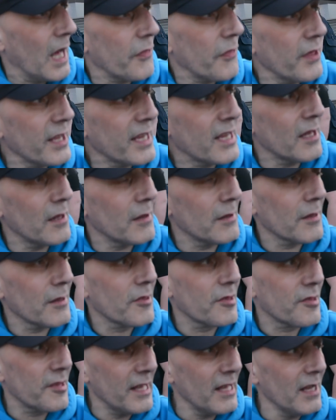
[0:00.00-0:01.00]
think it's
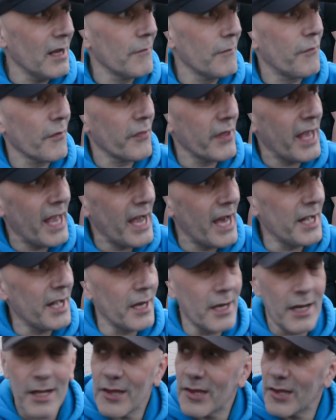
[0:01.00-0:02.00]
still, for the
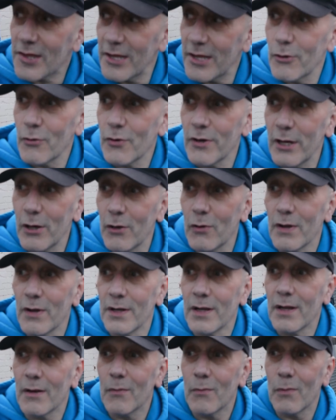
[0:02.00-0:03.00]
area, it's still new,
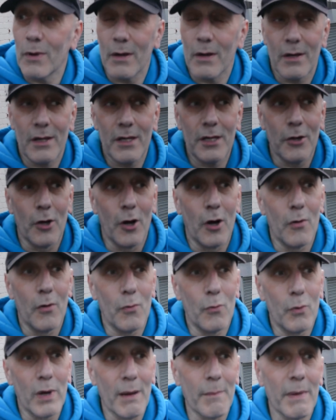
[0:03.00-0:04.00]
and we, you know,
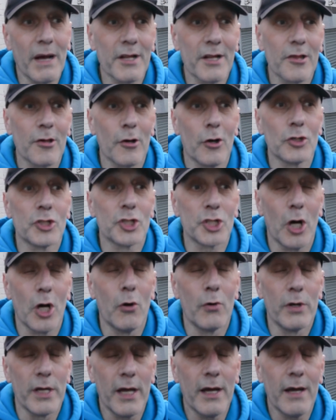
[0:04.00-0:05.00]
we haven't had his own
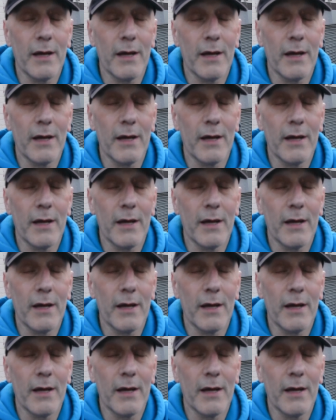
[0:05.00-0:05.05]
show yet.